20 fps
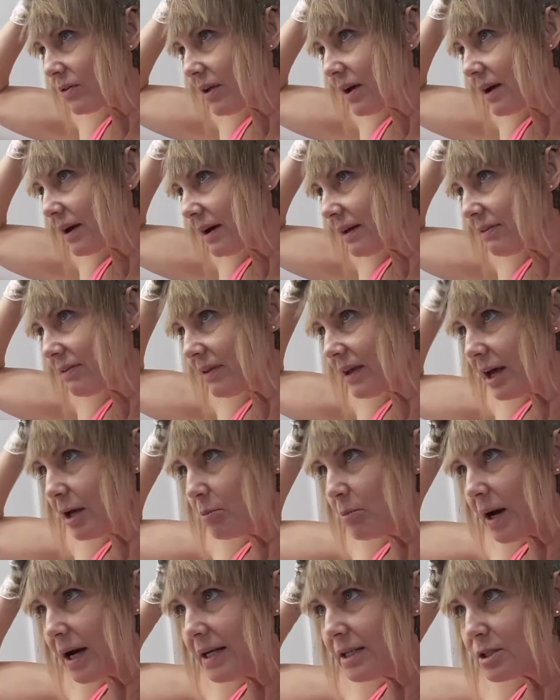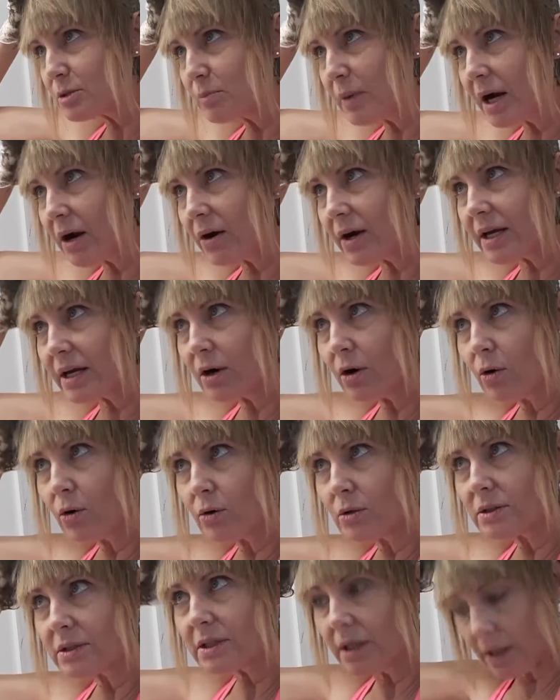like I said, mine's
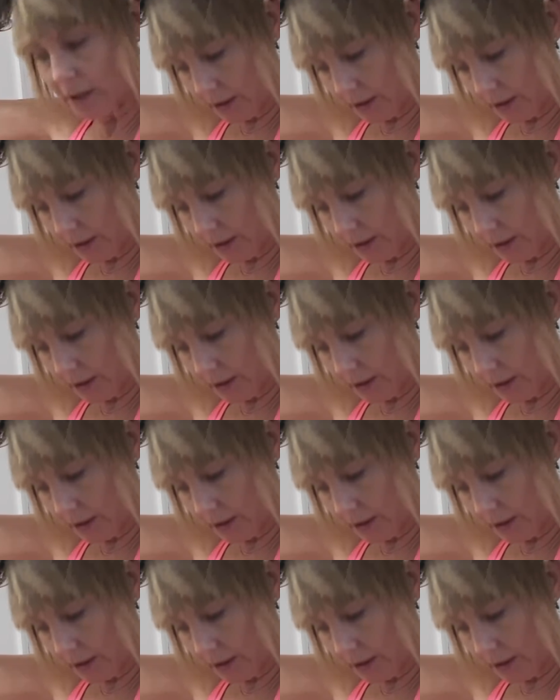marigold